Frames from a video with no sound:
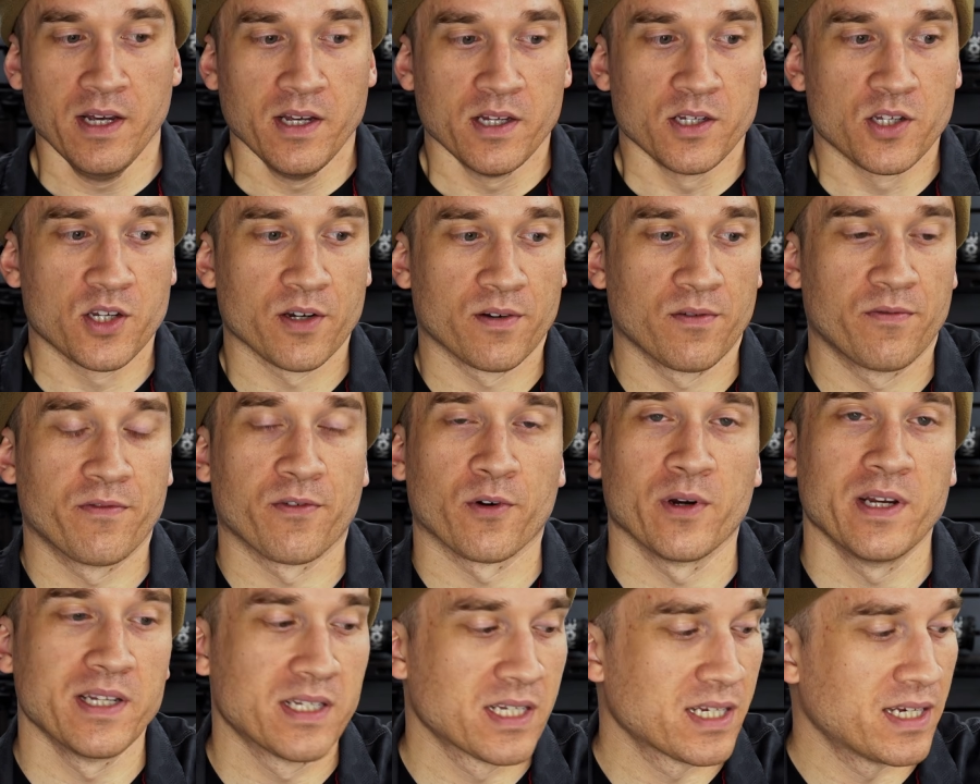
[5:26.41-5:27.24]
So
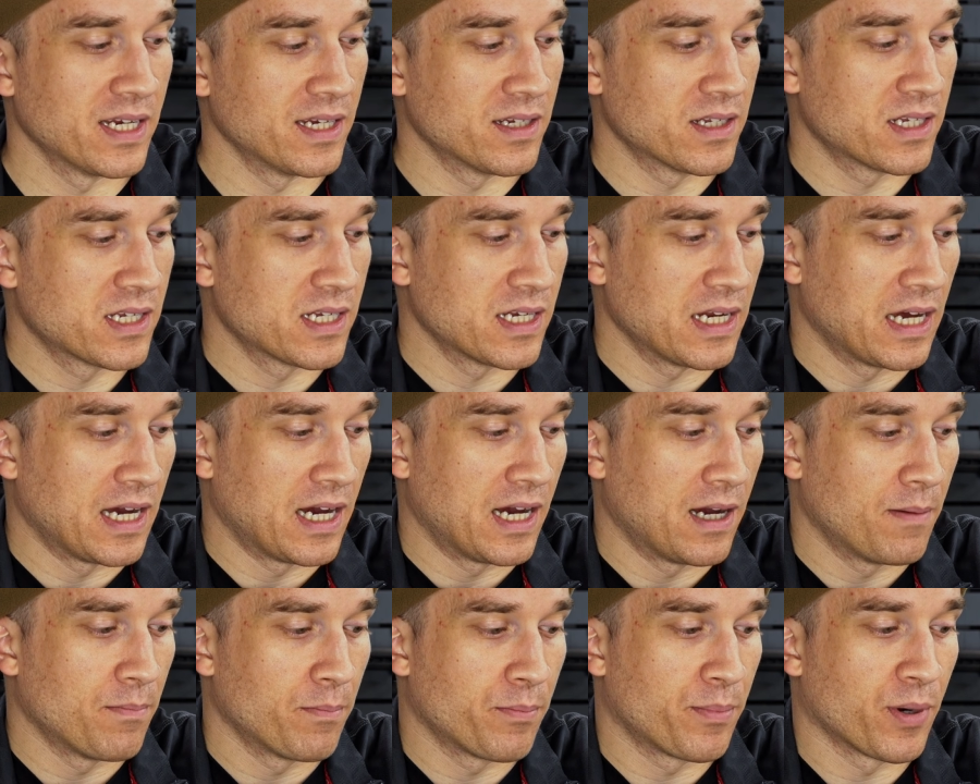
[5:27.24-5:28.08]
for instance,
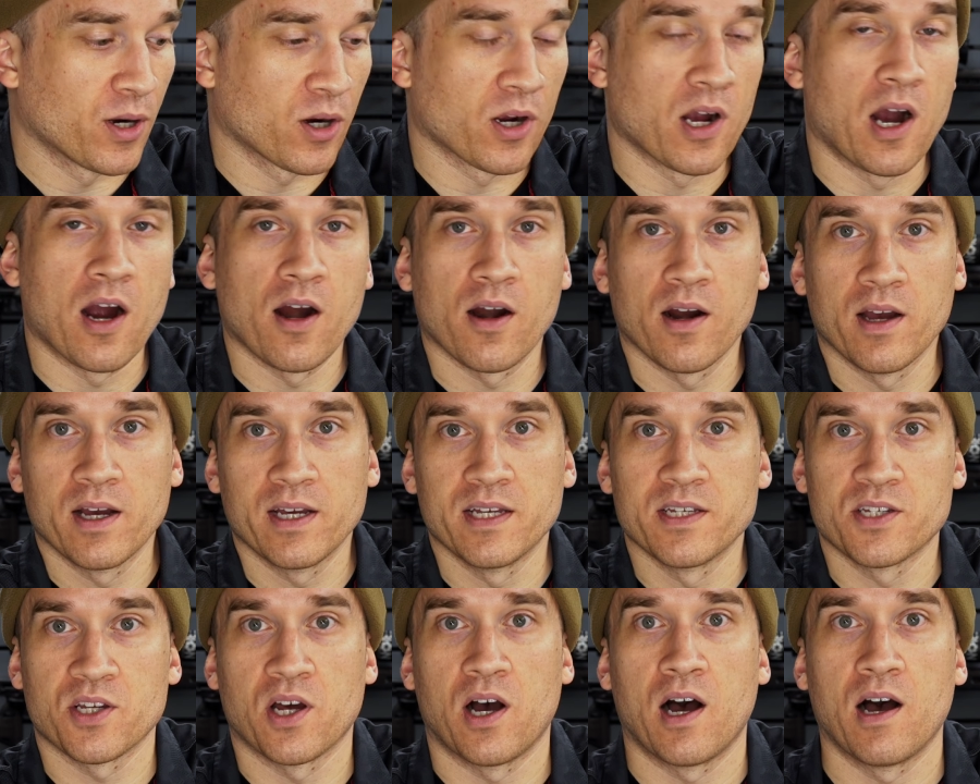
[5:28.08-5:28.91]
Bergara
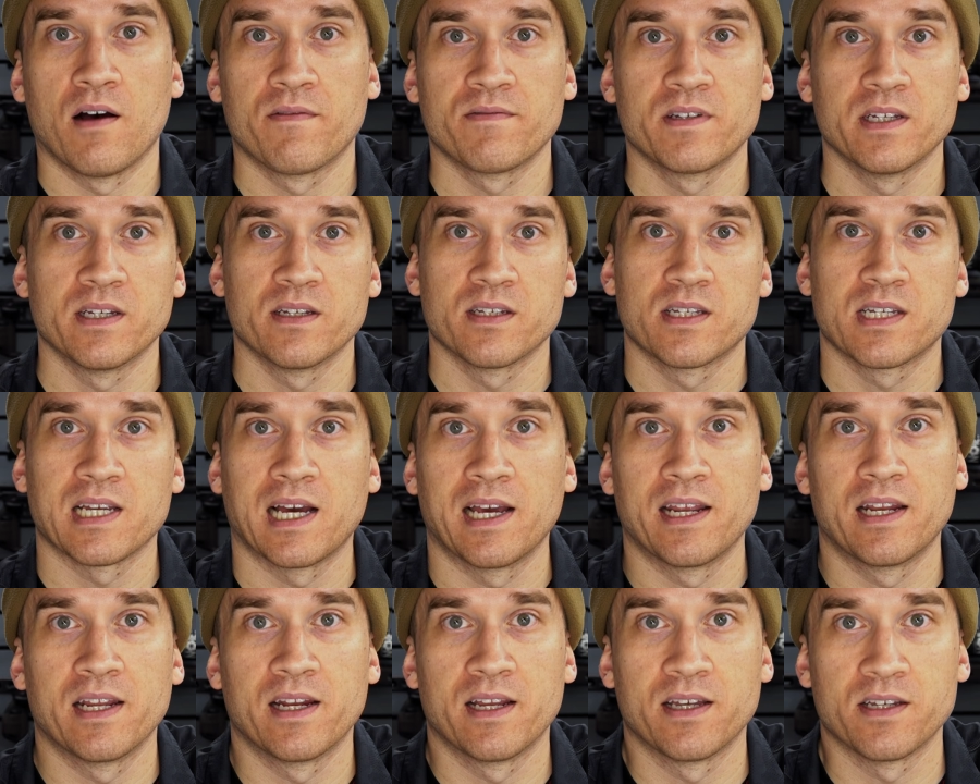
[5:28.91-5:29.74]
is often
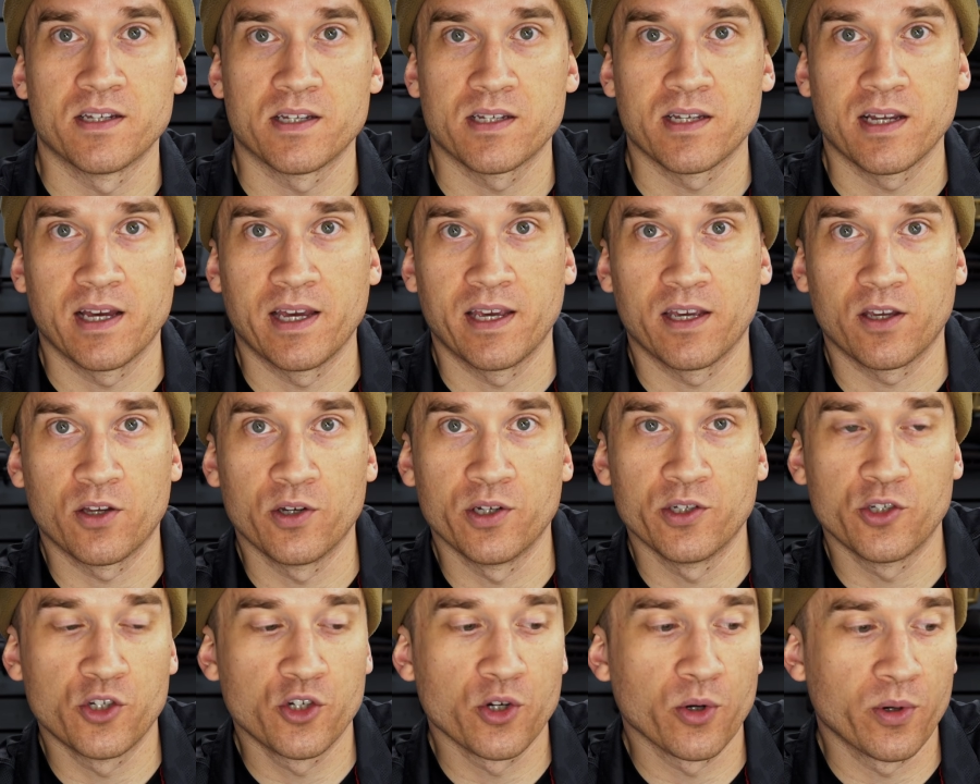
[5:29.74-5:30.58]
cited as a
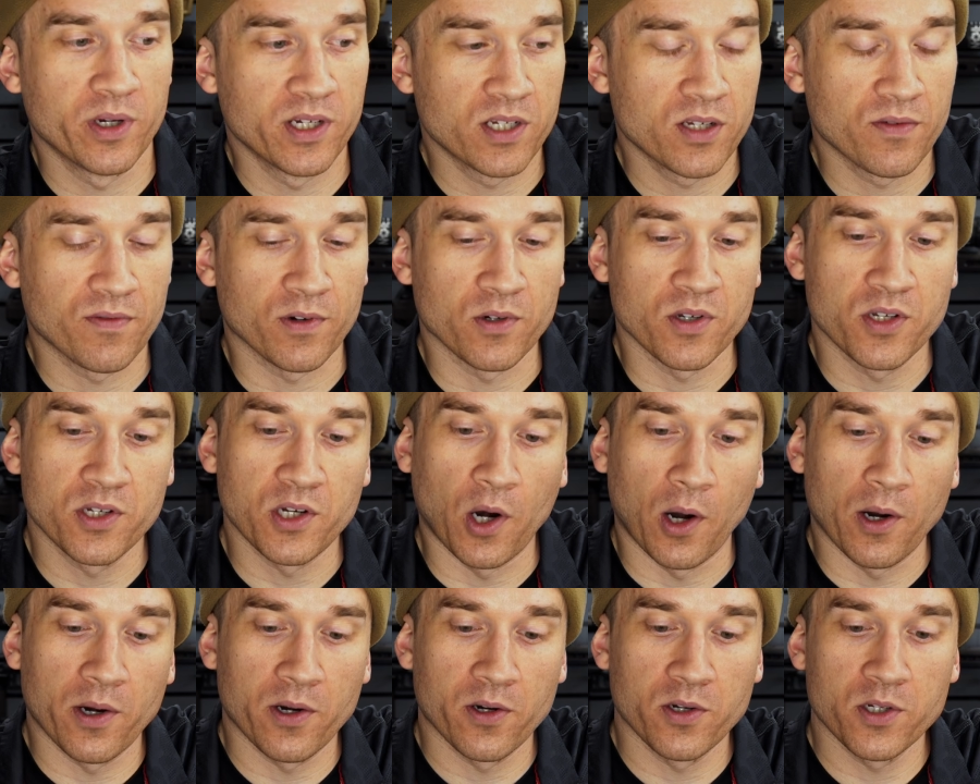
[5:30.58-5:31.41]
good choice for
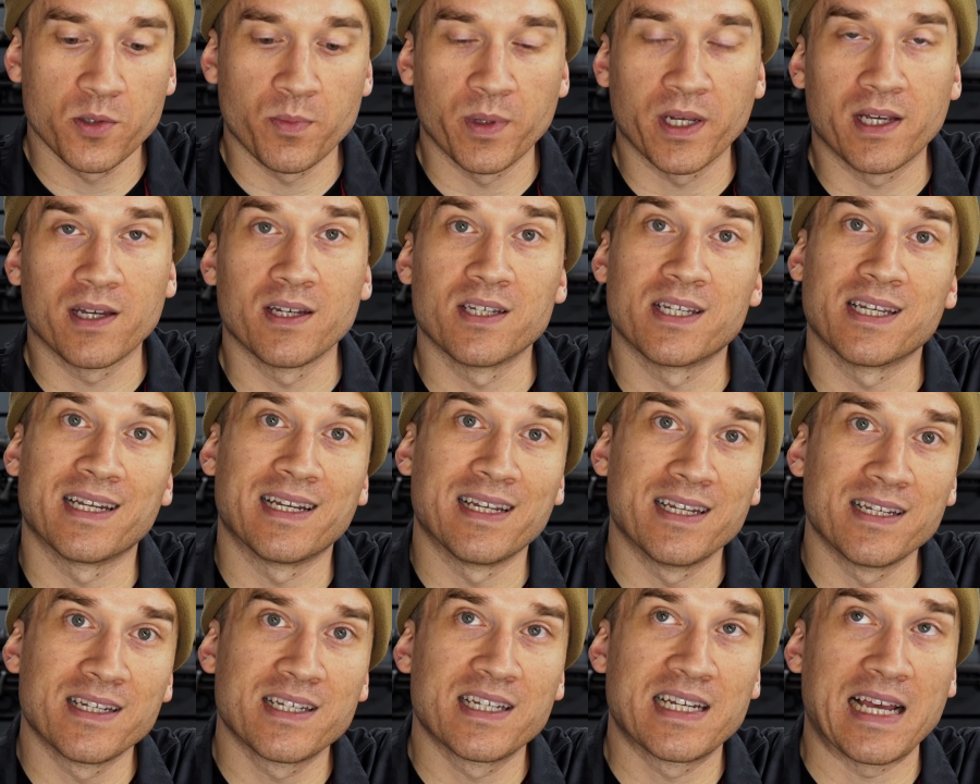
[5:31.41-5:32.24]
starters because it
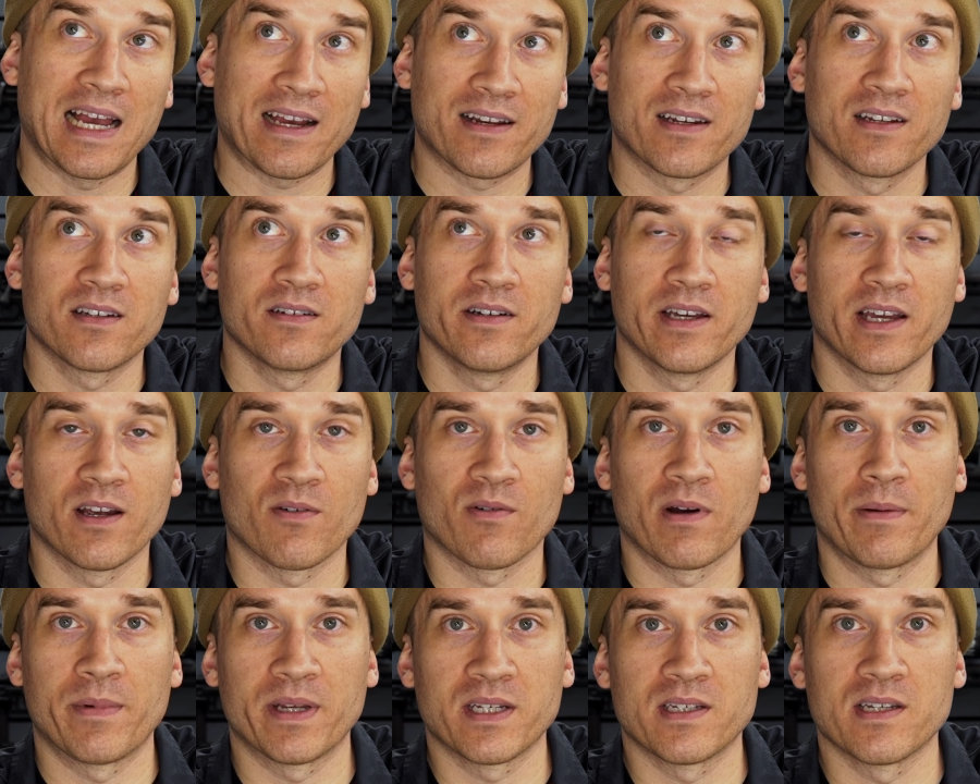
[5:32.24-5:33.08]
is technically a
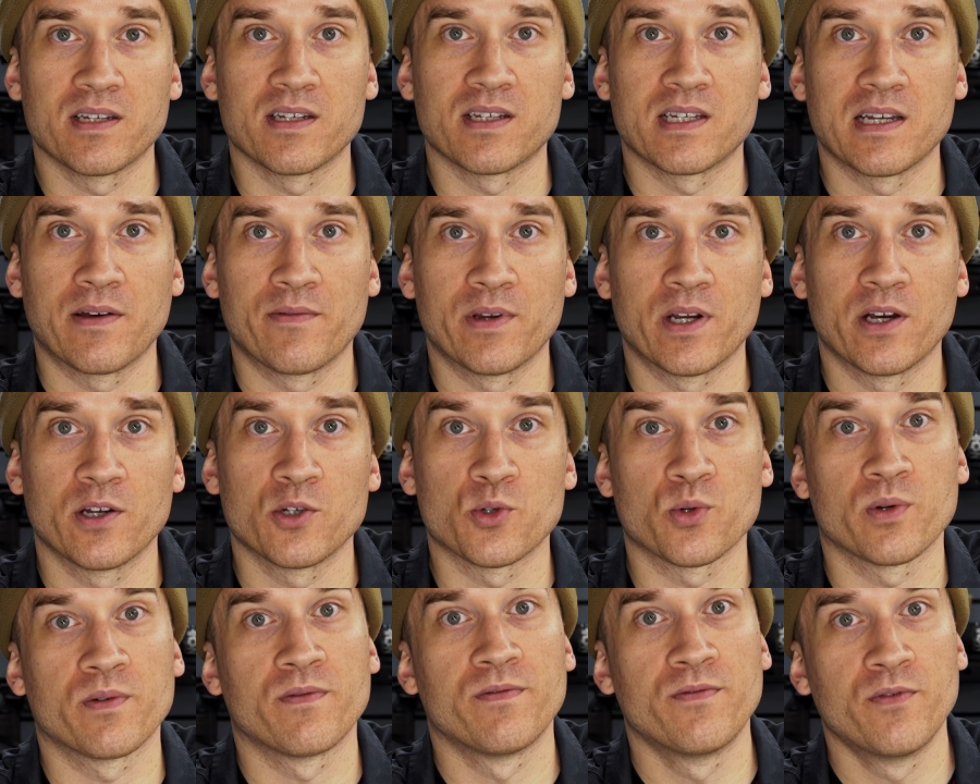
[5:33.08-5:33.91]
Remington
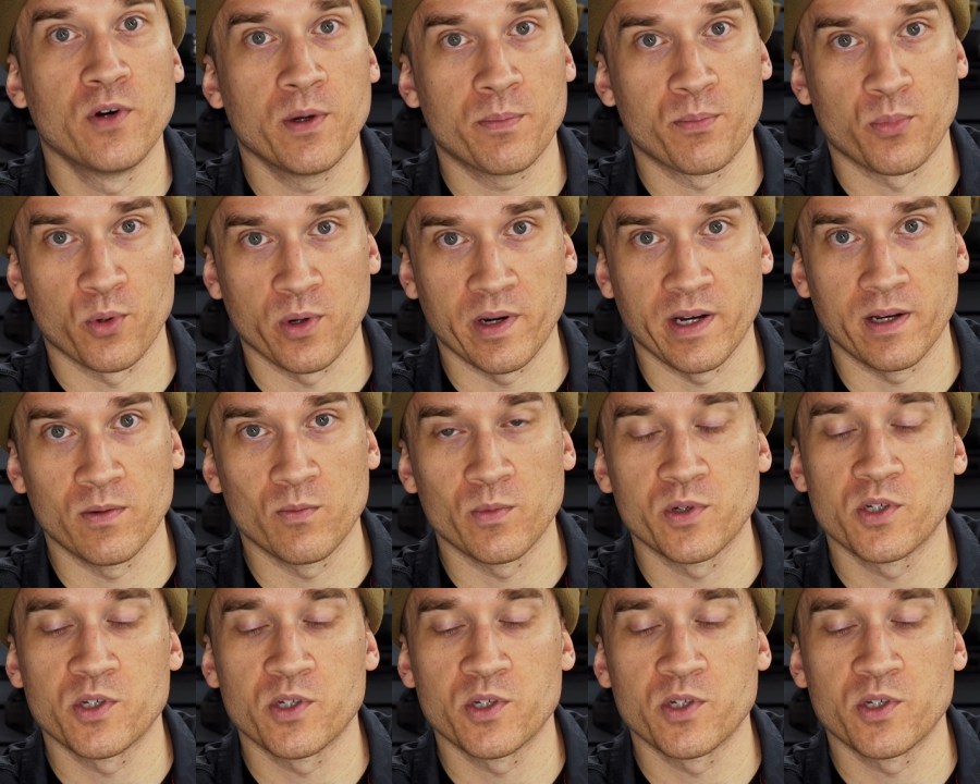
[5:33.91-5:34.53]
700 footprint,